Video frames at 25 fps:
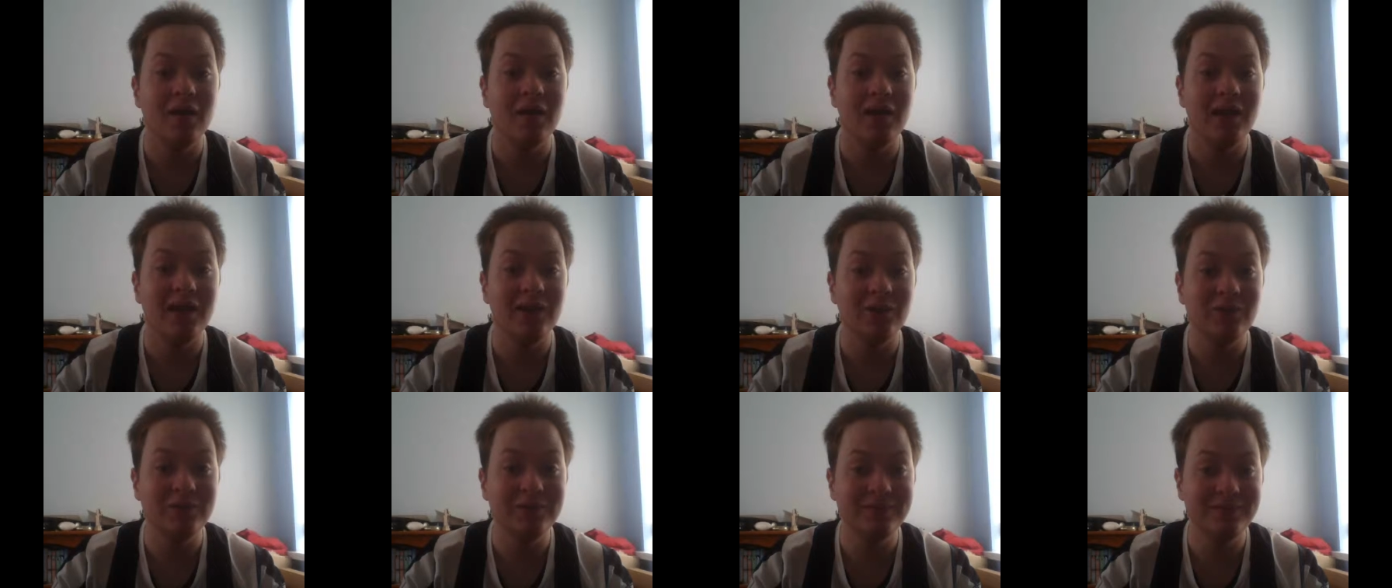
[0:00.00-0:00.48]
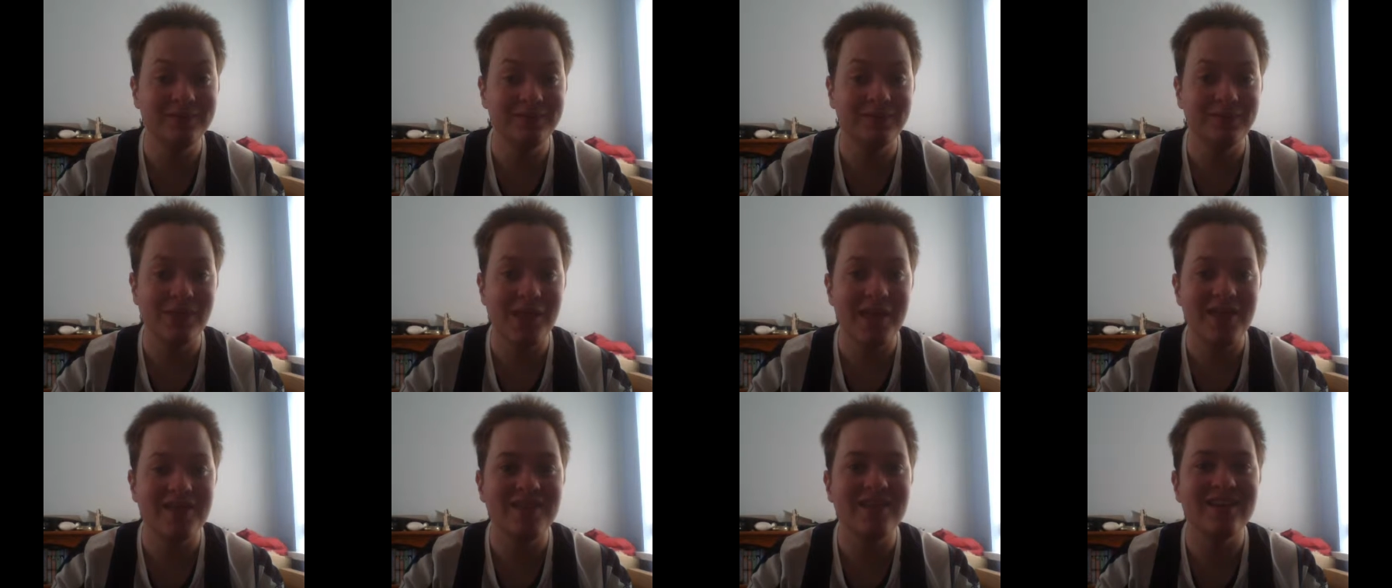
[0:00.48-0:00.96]
Hello,
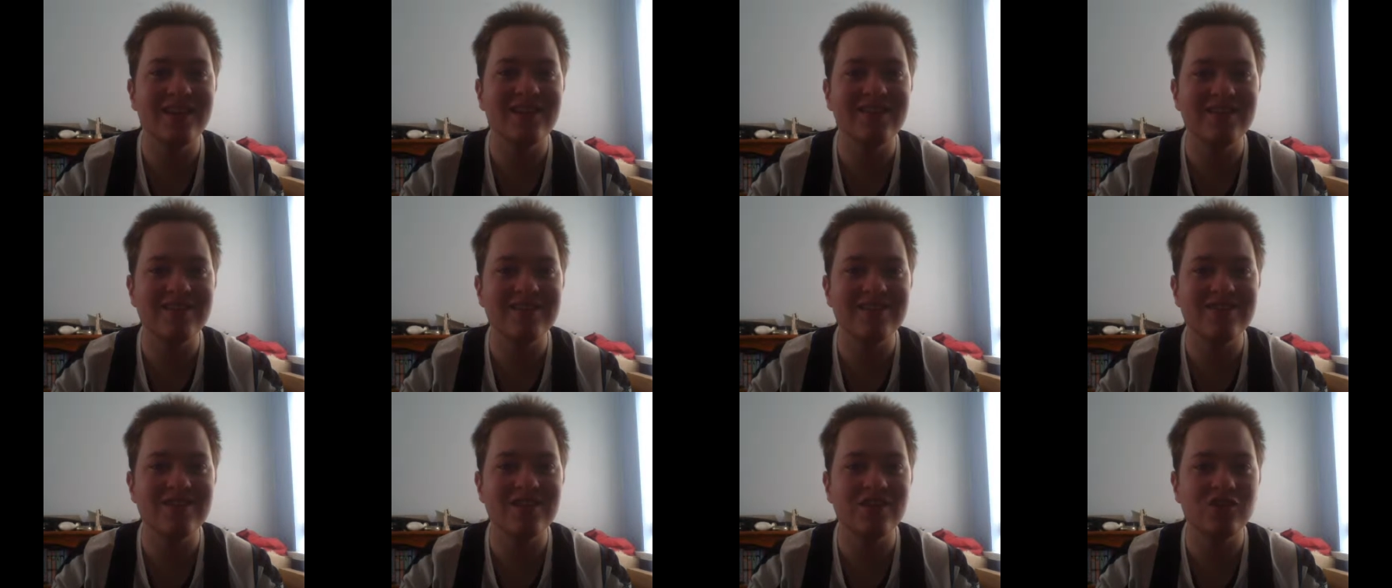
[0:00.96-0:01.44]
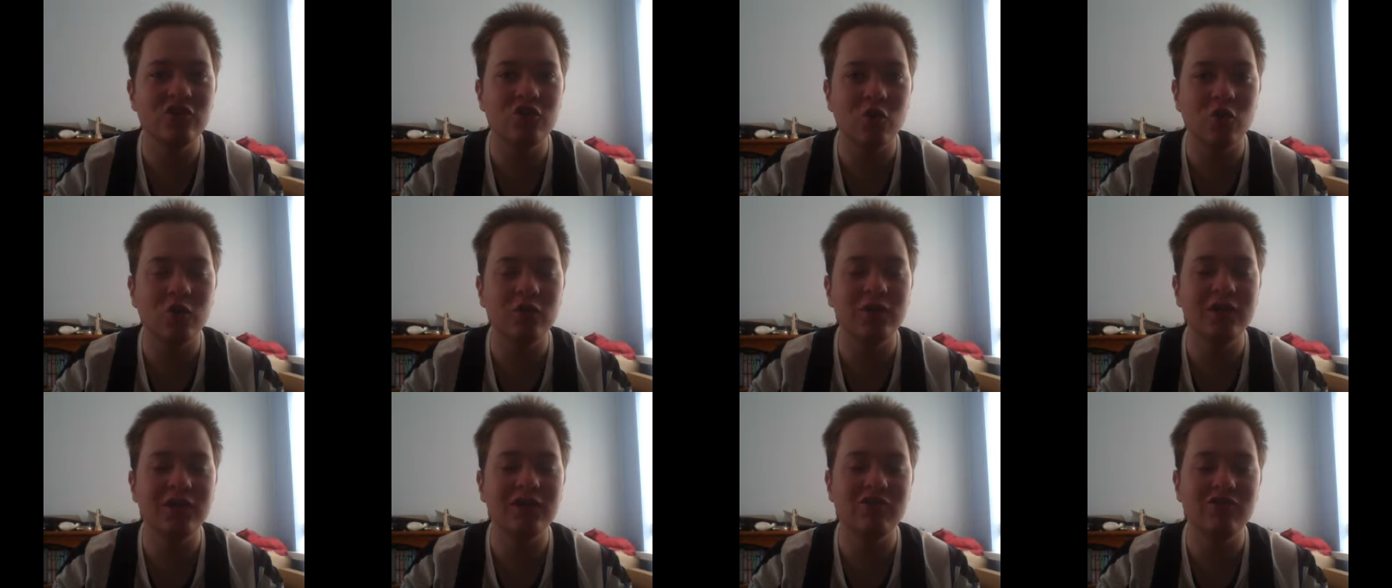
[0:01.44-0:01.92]
this is the
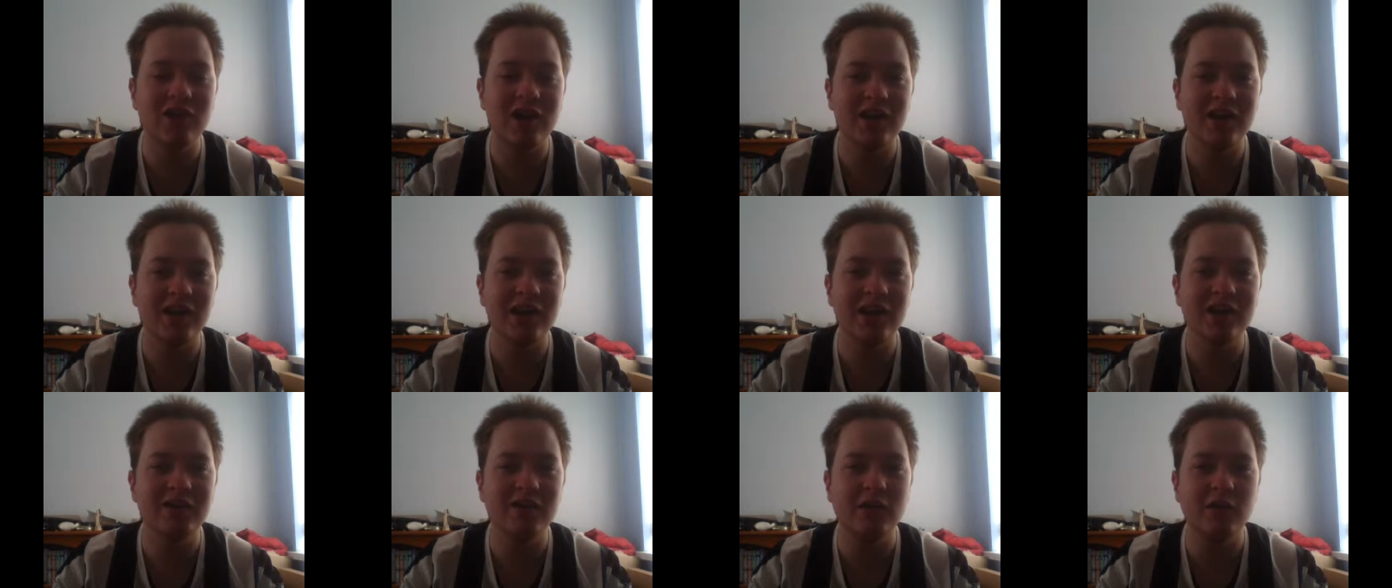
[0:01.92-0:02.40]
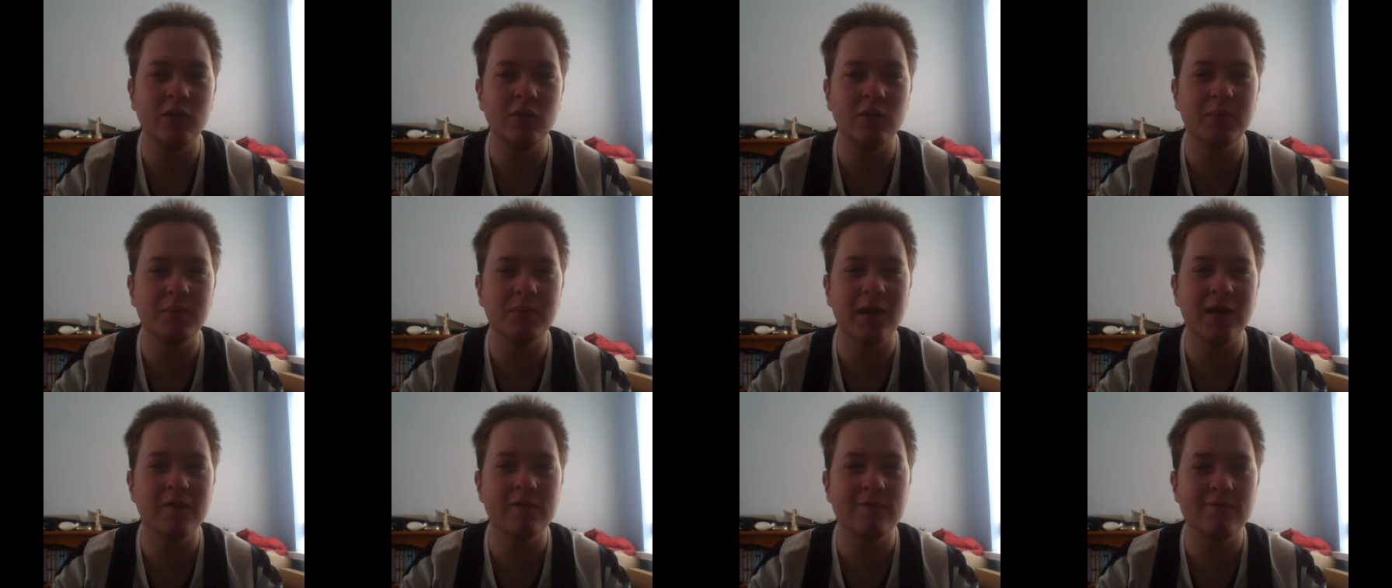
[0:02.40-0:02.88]
Geordie Jedi doing
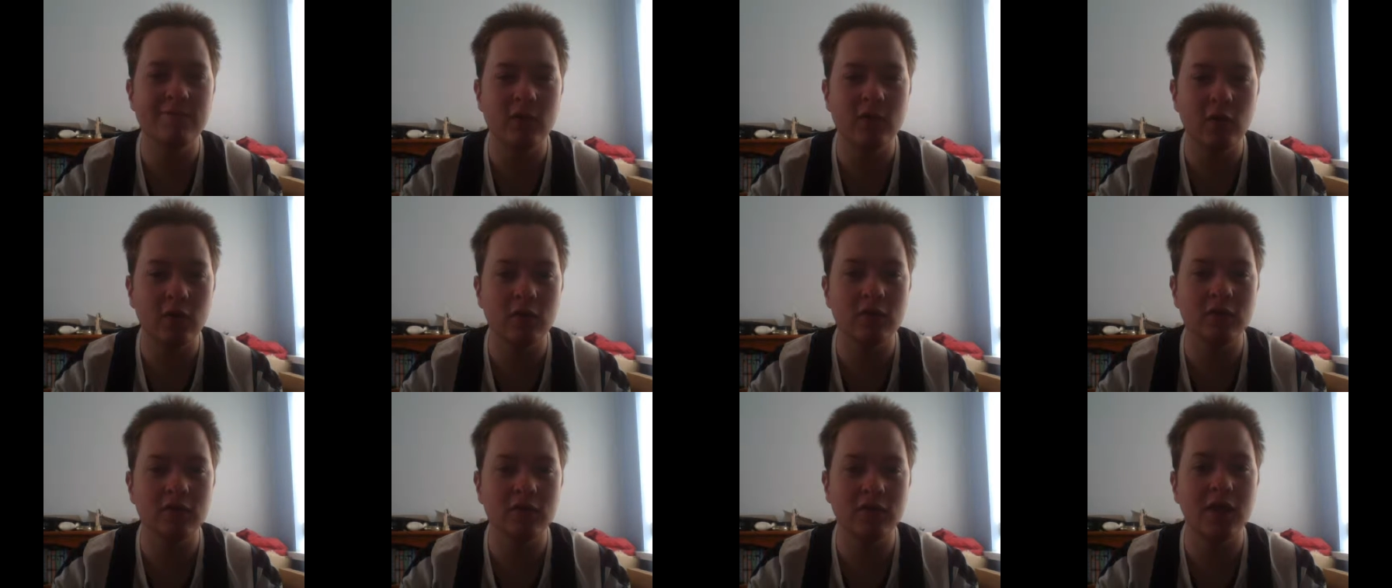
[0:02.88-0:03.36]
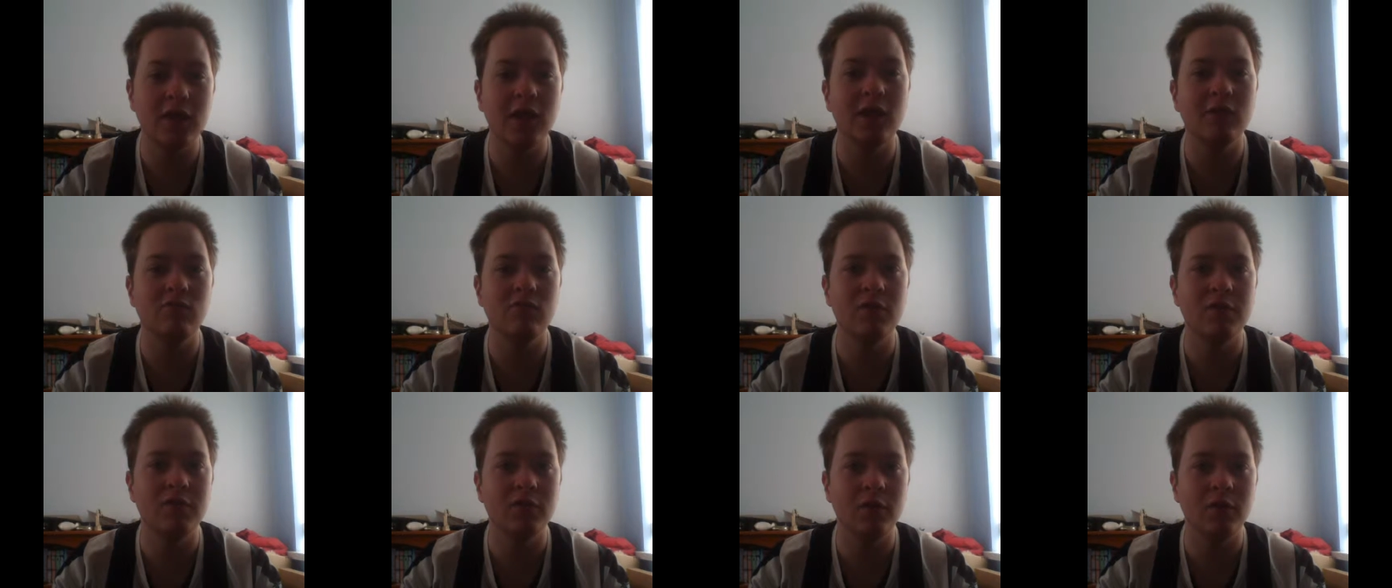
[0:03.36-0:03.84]
my first
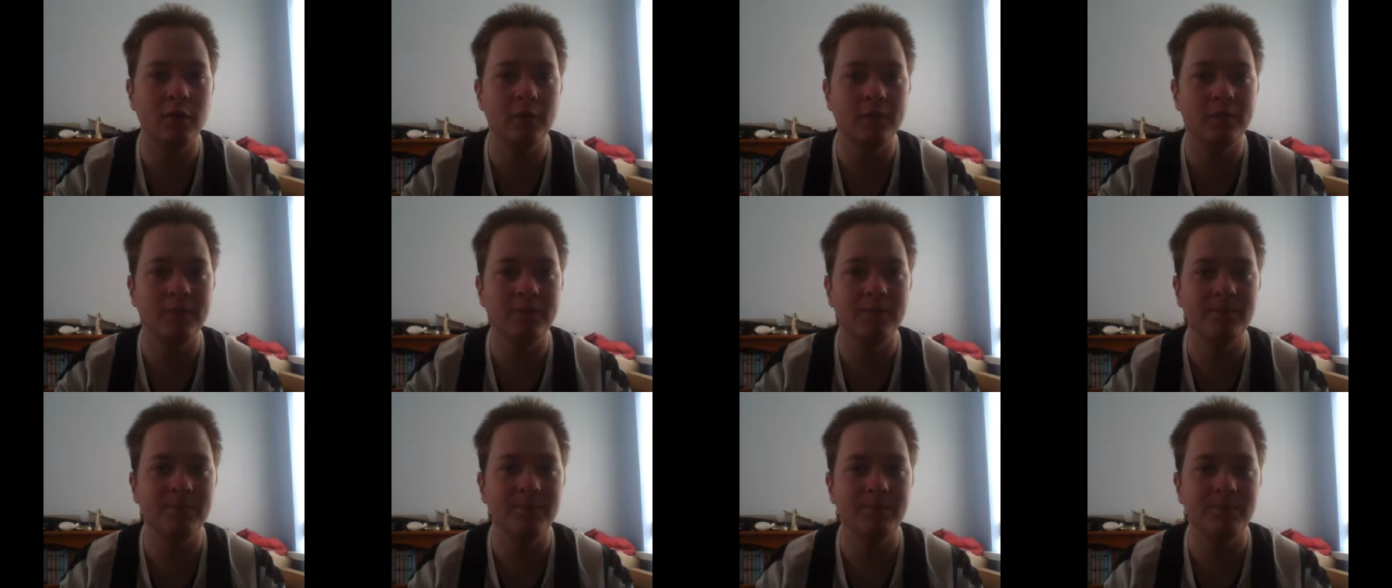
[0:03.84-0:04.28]
game review.